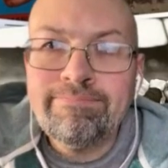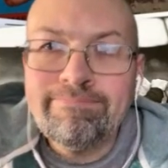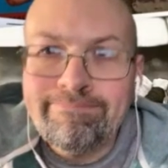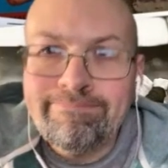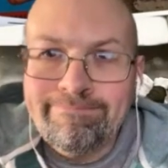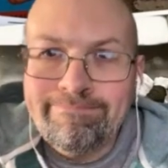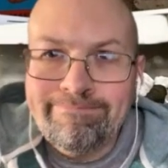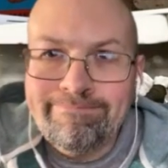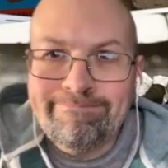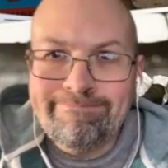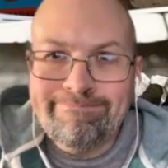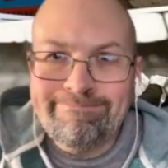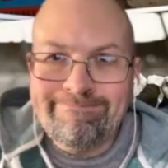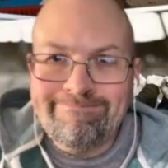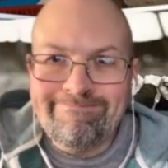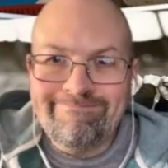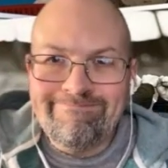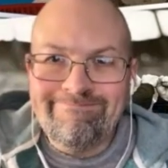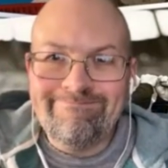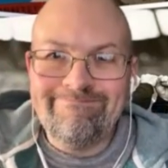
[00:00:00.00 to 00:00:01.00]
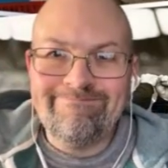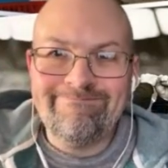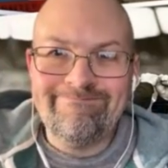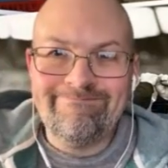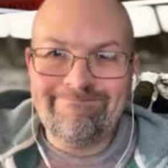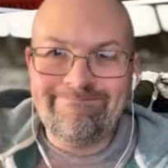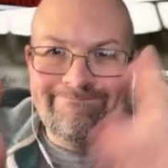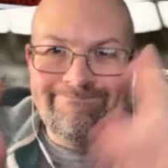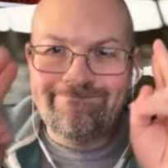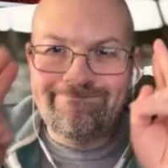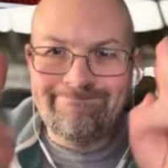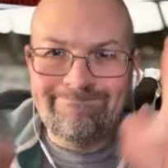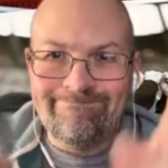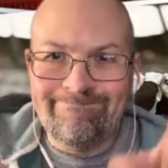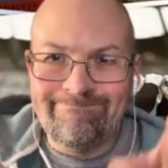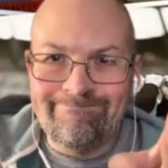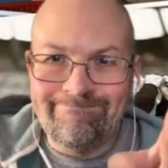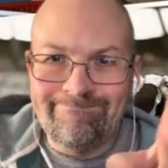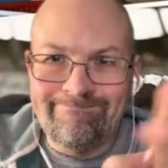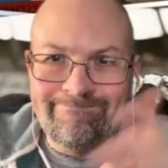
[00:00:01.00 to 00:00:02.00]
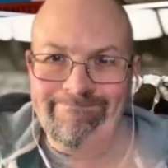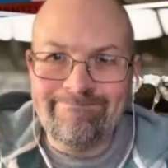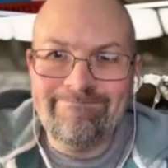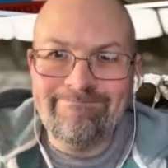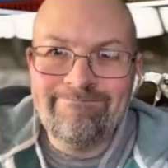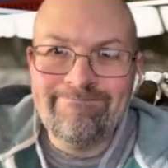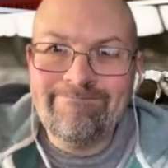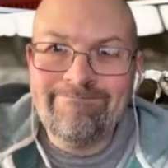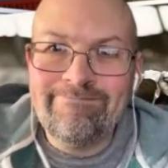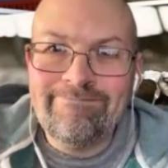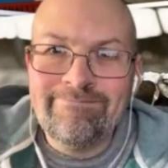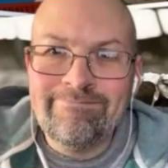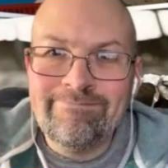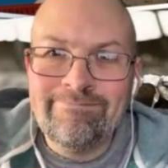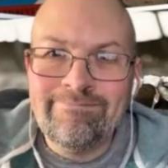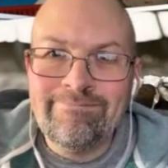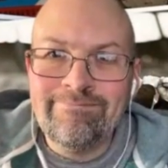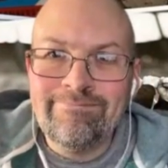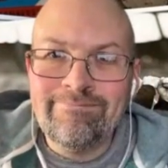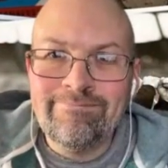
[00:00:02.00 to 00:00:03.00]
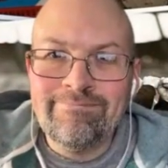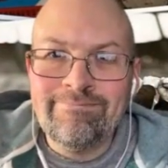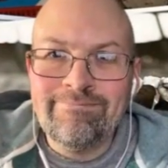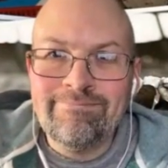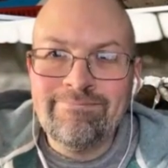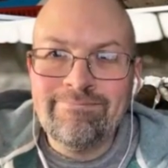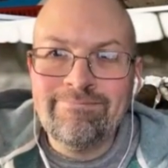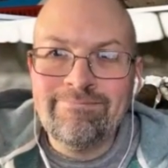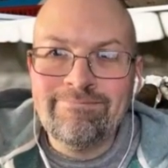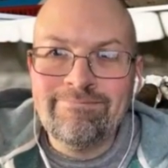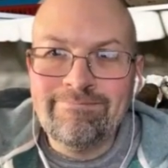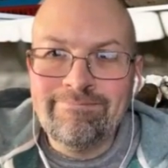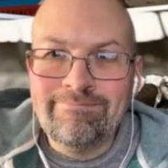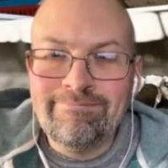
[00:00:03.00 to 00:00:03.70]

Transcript: (not speaking)